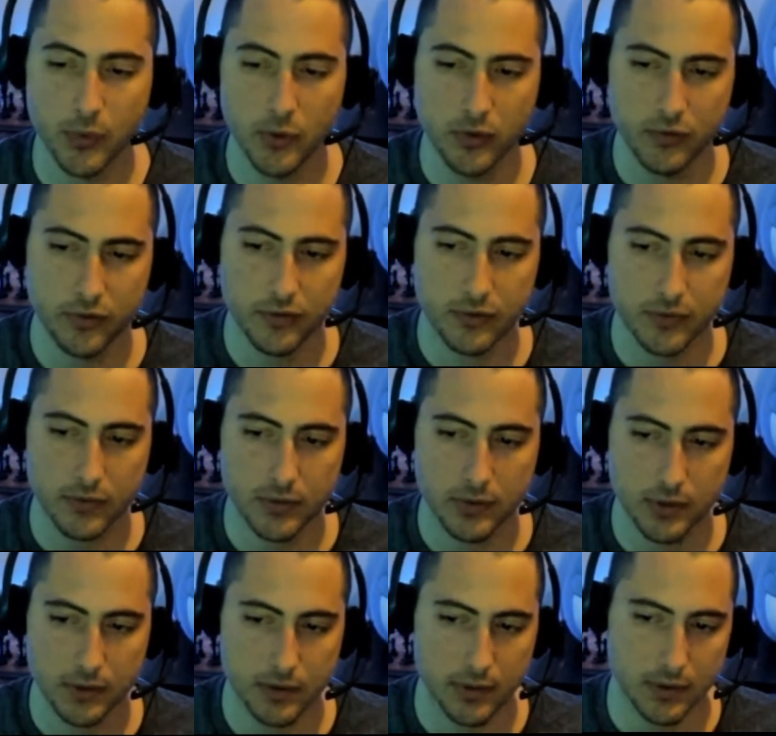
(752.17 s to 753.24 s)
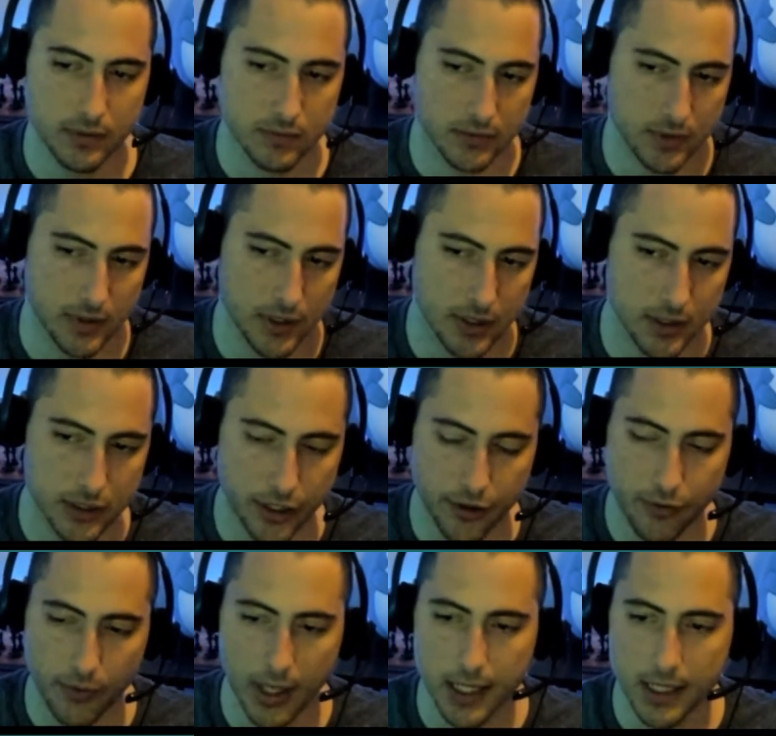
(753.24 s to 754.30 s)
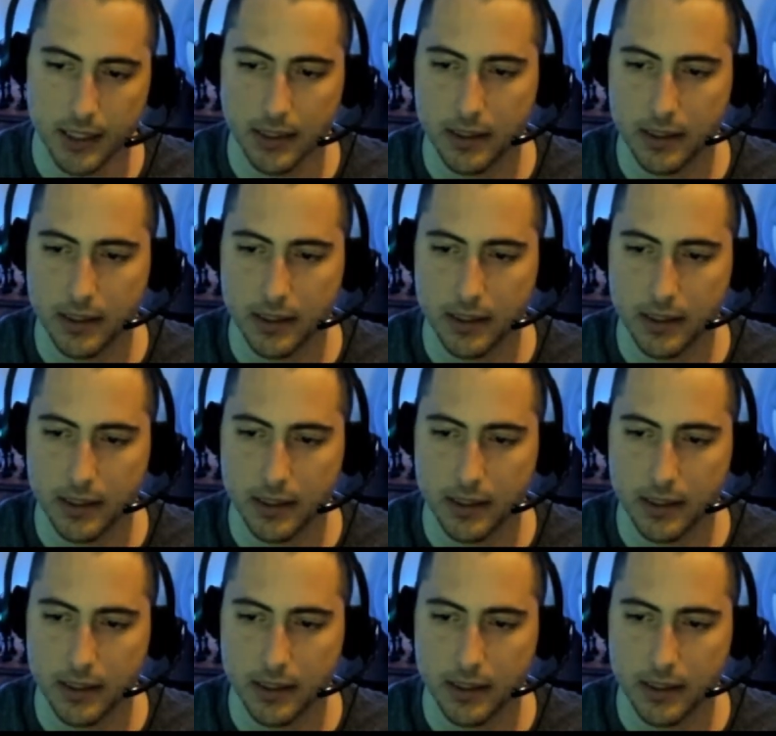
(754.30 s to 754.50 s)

move. It's a threat.